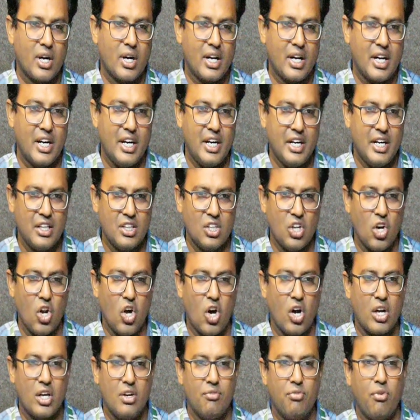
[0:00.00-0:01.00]
are creating the
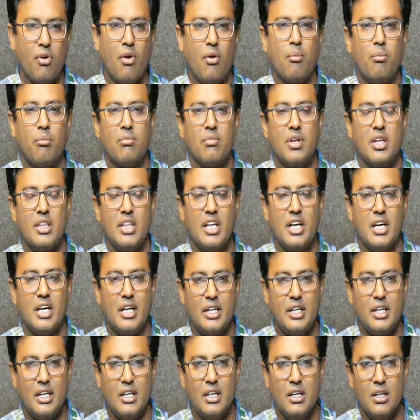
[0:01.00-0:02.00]
login form, in
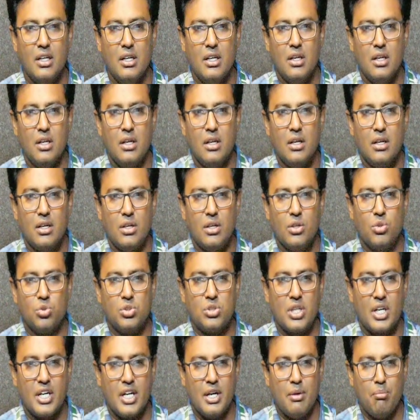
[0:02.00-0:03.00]
that
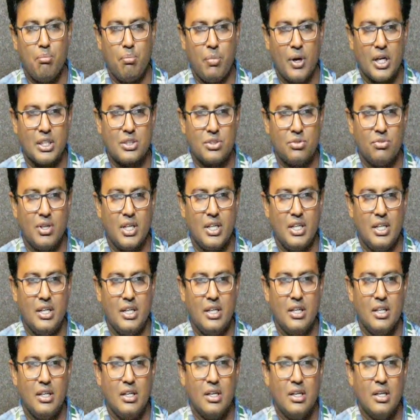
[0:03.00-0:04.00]
username, password
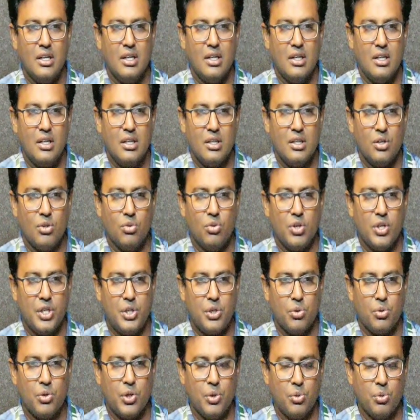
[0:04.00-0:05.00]
you need
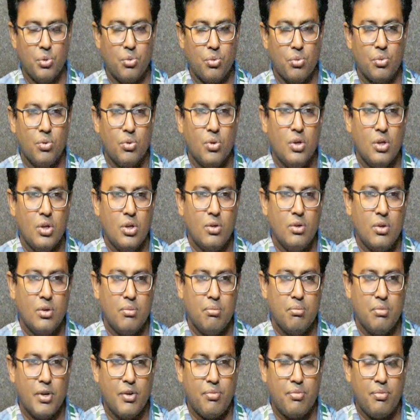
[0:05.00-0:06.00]
to give.
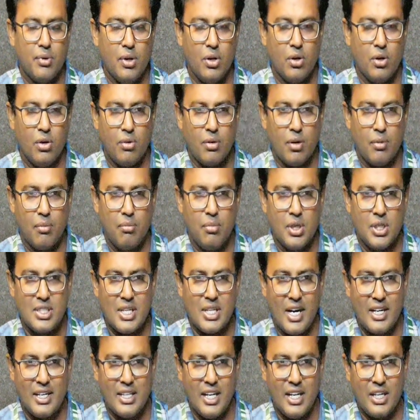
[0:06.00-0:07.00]
Before
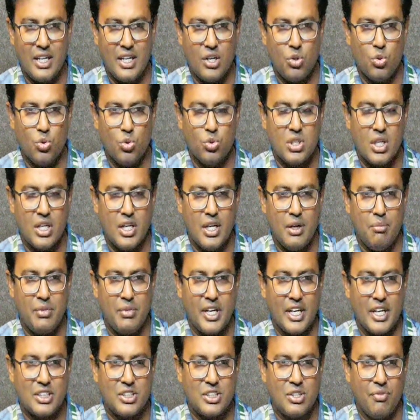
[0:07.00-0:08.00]
beside that username
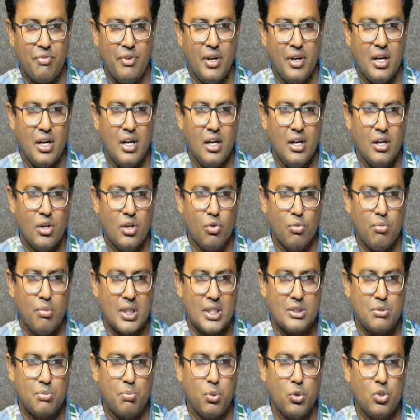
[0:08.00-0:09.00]
text field, you
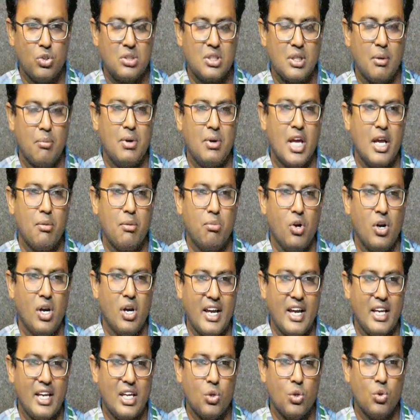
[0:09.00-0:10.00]
must put some label
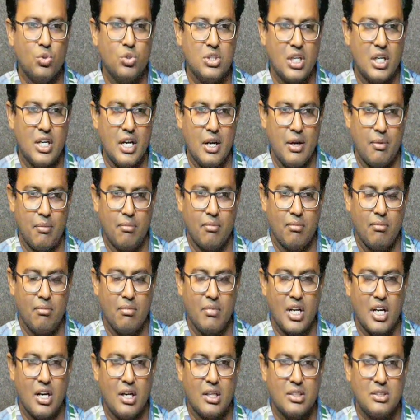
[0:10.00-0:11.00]
like username,
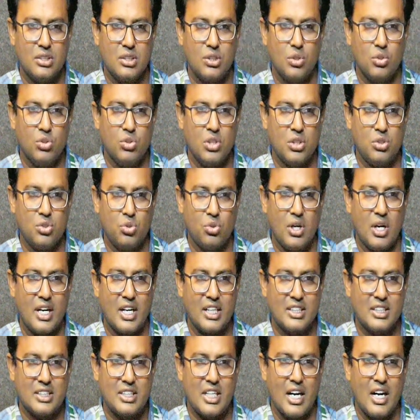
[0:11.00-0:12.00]
because user should
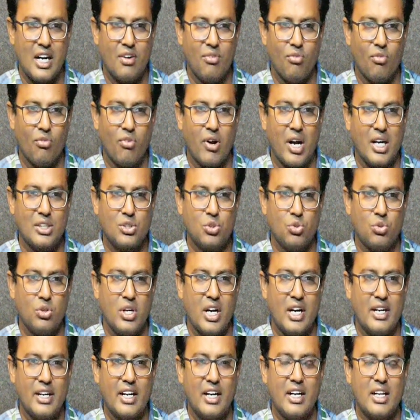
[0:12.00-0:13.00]
understand what should
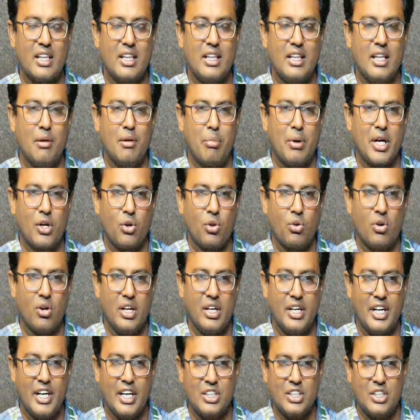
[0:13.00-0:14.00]
enter in the particular
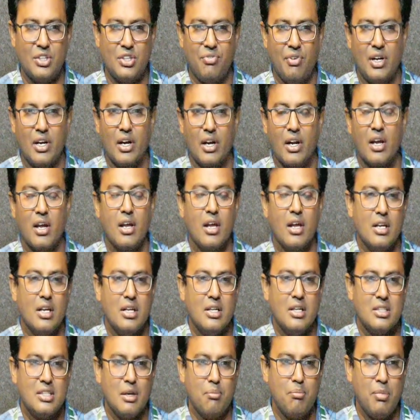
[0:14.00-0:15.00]
text field.
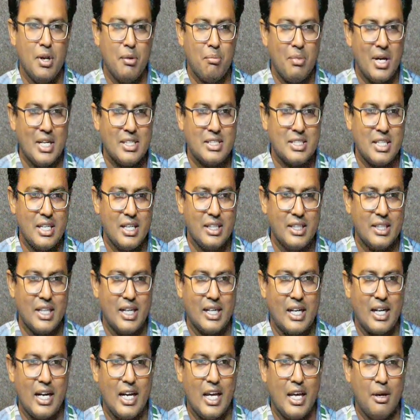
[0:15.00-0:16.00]
Simply by seeing
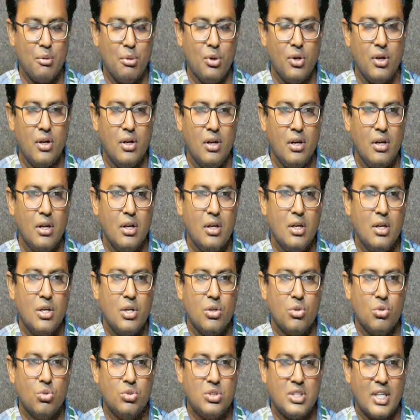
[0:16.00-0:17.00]
that label,
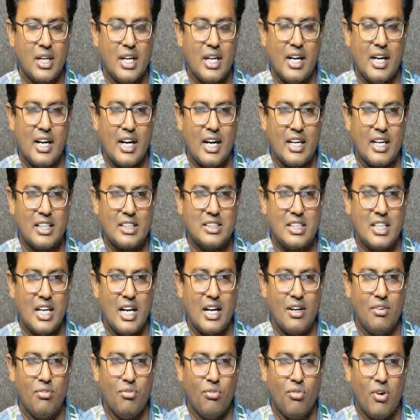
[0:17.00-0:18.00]
user can
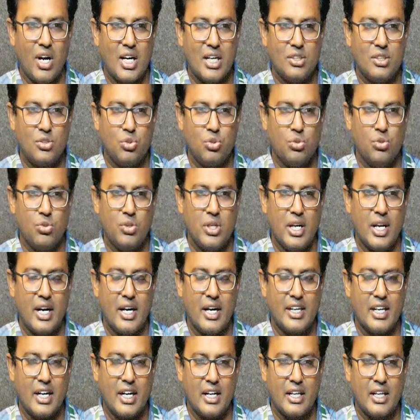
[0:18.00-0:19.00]
understand what should
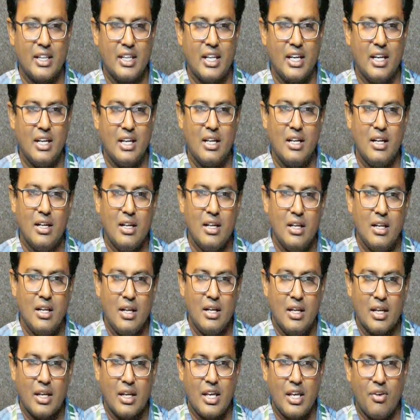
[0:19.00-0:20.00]
enter in the
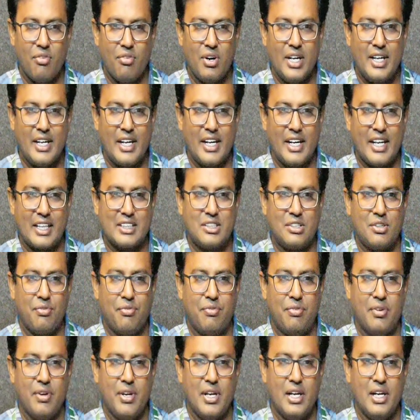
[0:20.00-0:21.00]
given text
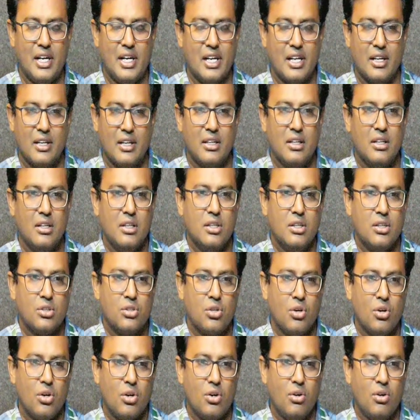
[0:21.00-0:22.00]
field.
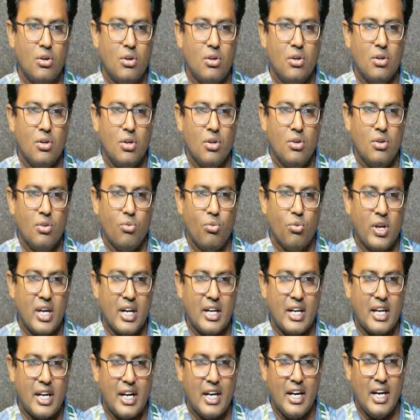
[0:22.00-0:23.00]
So we can
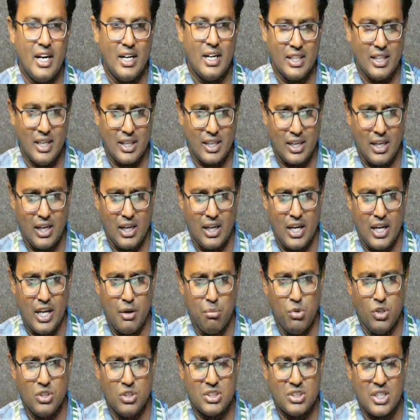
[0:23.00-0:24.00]
create that
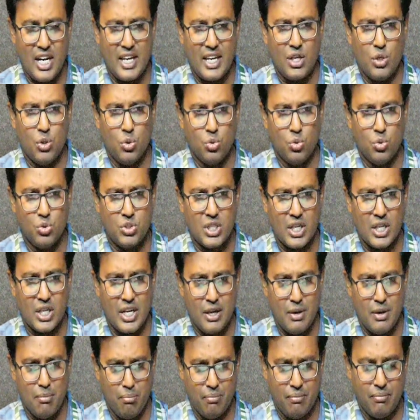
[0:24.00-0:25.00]
labels like
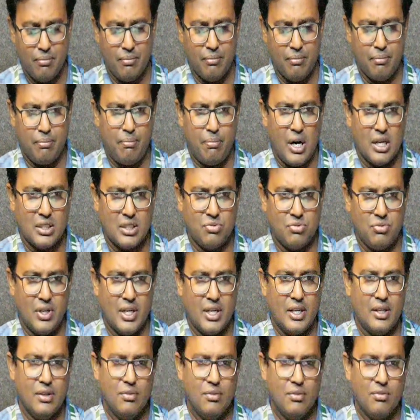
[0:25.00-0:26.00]
username,
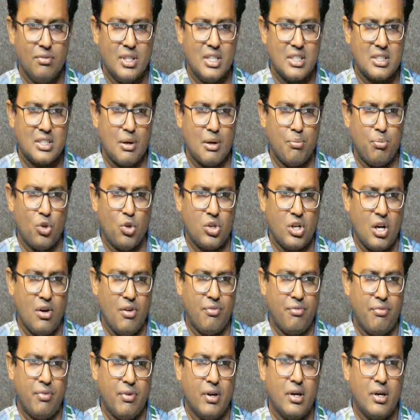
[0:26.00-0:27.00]
password with the support of